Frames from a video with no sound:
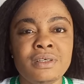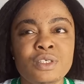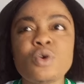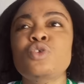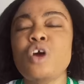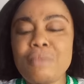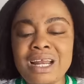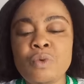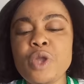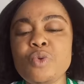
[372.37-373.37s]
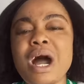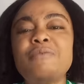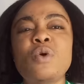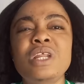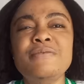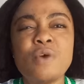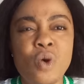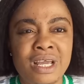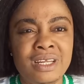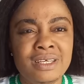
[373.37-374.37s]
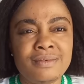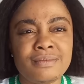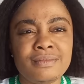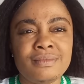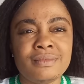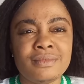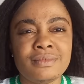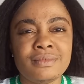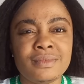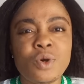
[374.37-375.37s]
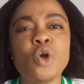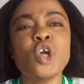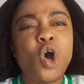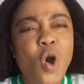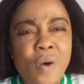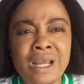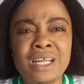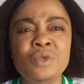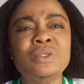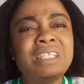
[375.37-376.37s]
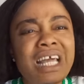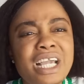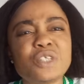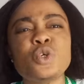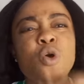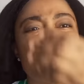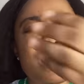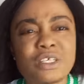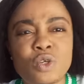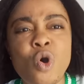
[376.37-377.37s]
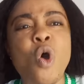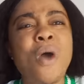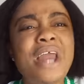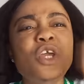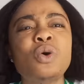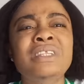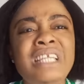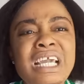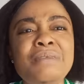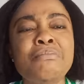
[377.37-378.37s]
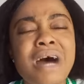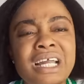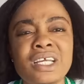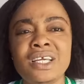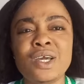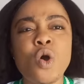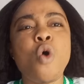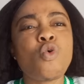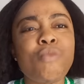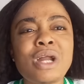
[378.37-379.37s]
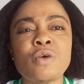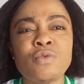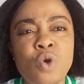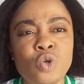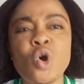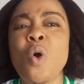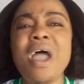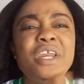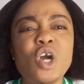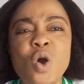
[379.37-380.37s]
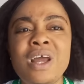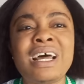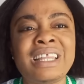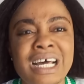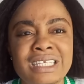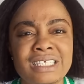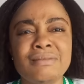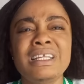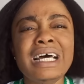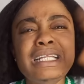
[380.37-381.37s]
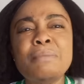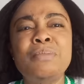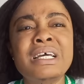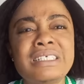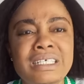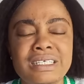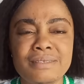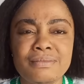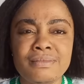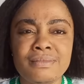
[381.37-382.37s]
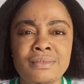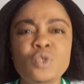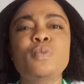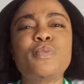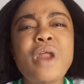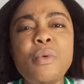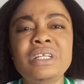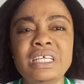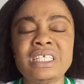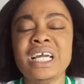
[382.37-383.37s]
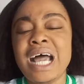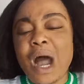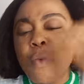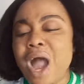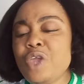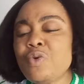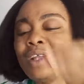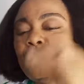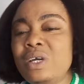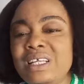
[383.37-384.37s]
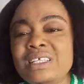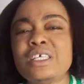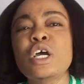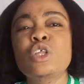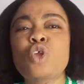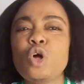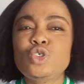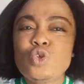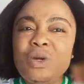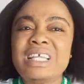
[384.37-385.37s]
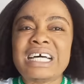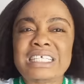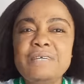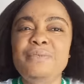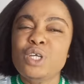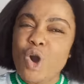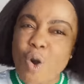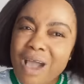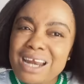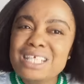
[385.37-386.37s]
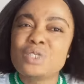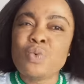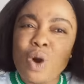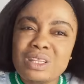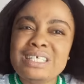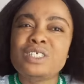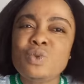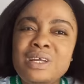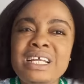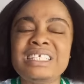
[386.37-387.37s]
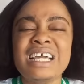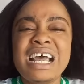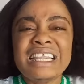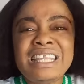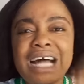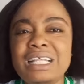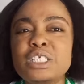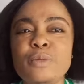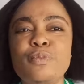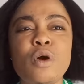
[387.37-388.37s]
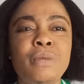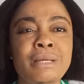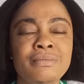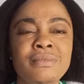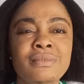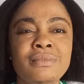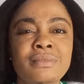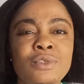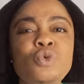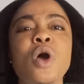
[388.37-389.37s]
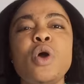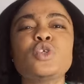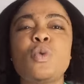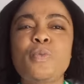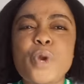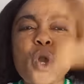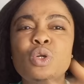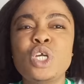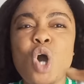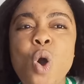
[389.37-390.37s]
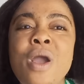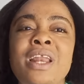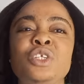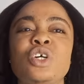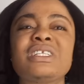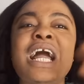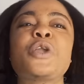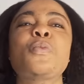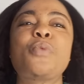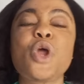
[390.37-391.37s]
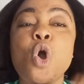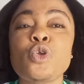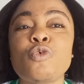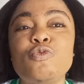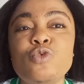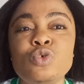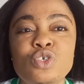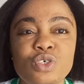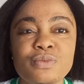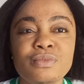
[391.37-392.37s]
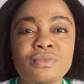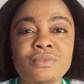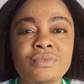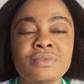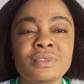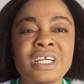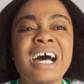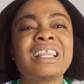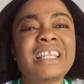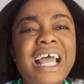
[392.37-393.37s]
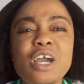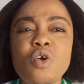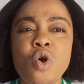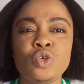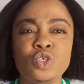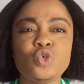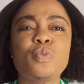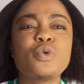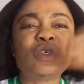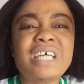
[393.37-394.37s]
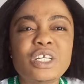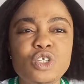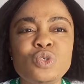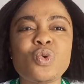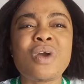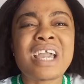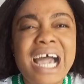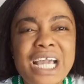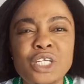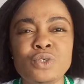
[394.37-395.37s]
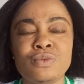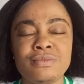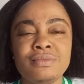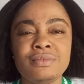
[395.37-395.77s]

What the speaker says: So normally when you have olive oil or your oil, you take it to your pastor or any ordained man or woman of God or any oil like that. Let them bless it. You pray with it. And while you are doing this, don't do it as if the oil is what is doing it. That is the problem. You are going to pray on the oil just like you pray on your food. And tell God to protect you, to guide you.